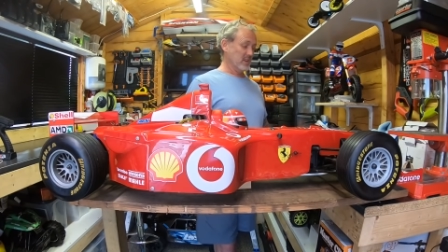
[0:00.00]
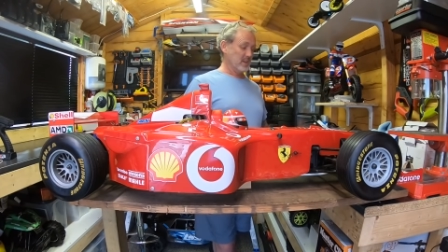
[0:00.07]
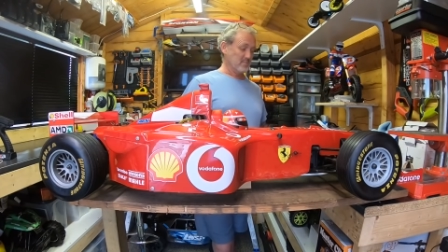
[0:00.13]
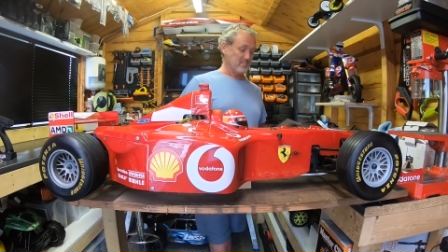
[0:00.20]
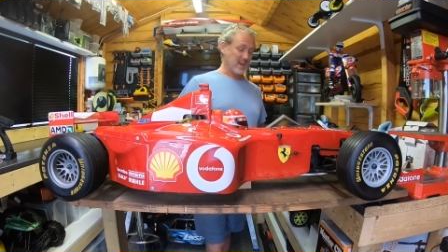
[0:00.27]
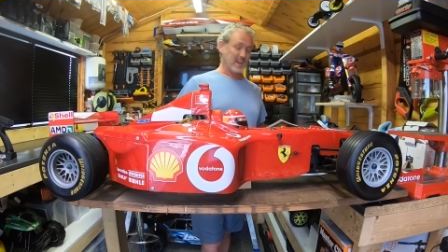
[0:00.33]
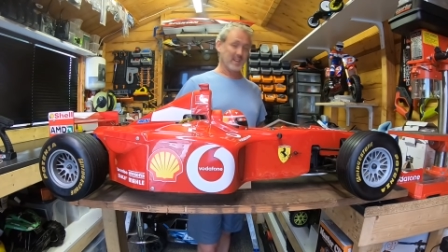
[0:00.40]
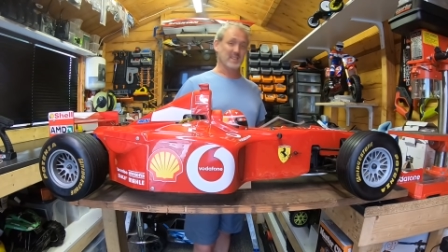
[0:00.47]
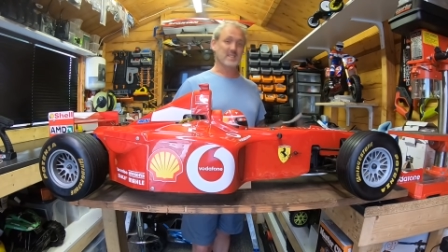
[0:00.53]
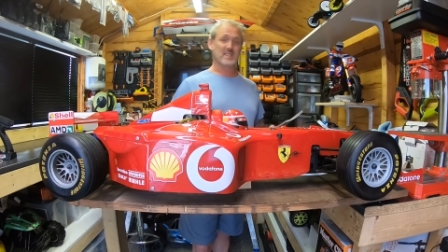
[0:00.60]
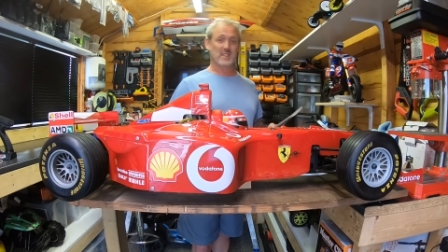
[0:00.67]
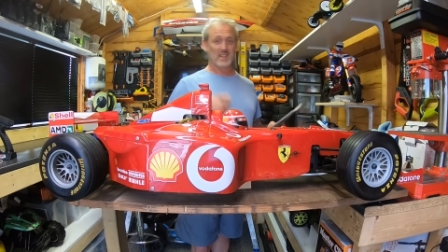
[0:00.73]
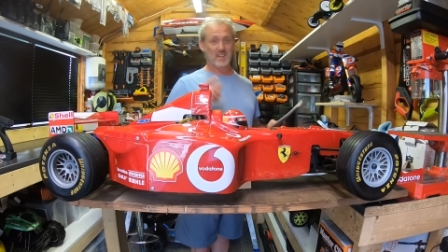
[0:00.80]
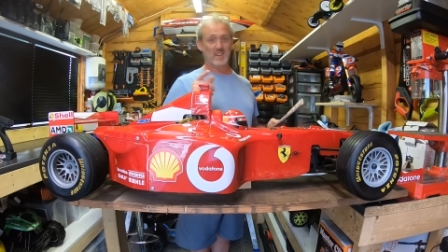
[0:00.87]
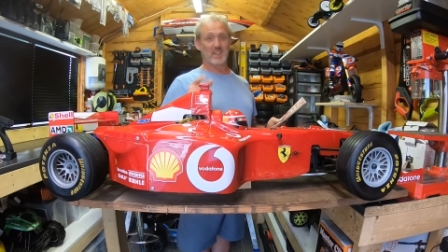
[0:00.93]

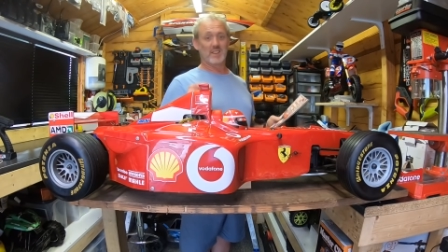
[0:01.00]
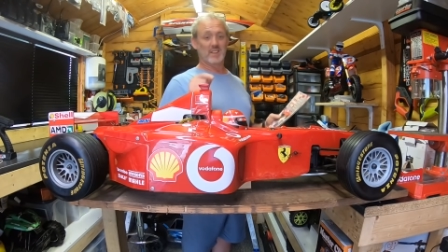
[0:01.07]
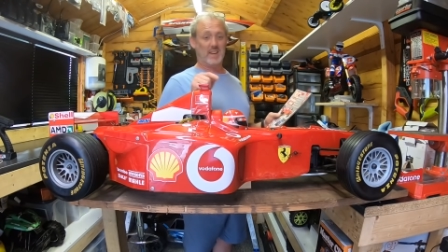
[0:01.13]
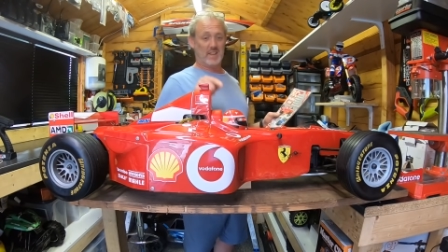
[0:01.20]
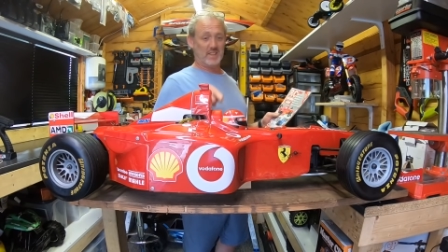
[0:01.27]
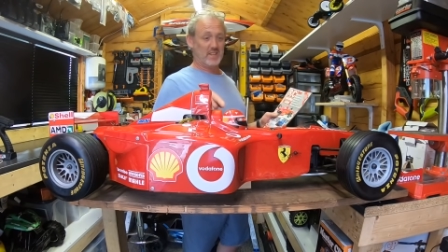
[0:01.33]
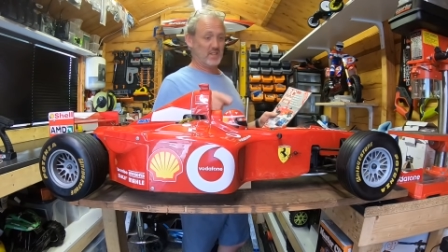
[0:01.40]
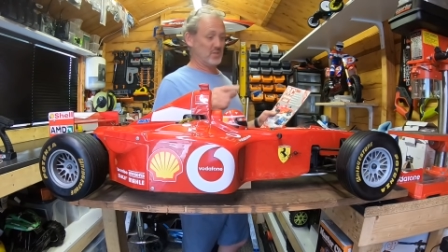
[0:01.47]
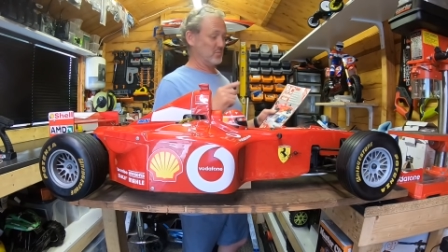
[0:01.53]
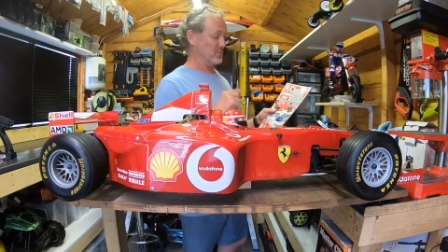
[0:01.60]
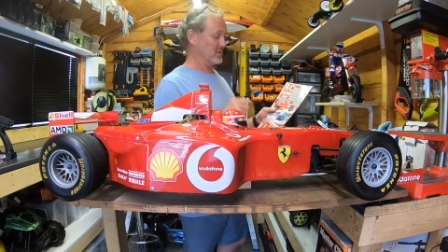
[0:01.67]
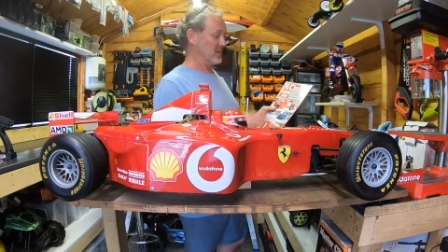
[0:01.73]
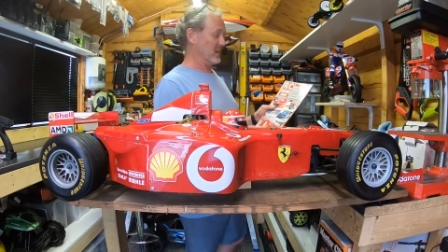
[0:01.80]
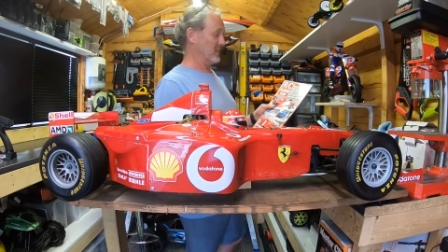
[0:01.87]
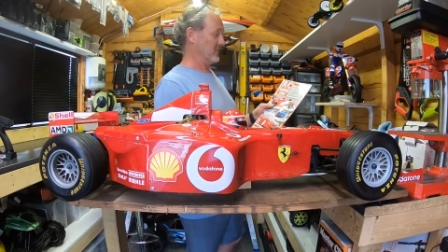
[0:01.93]
magazine that this was
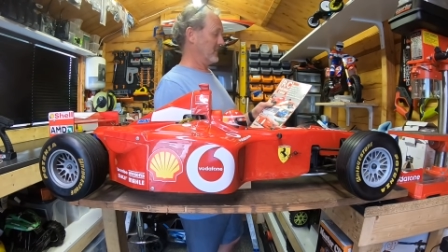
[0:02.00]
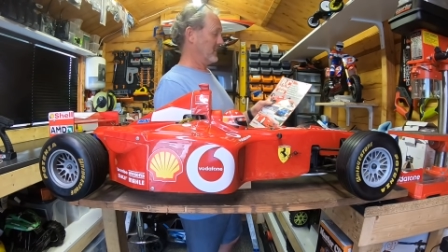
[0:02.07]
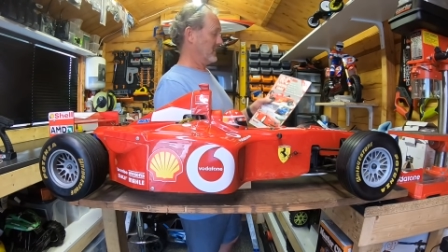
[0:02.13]
in.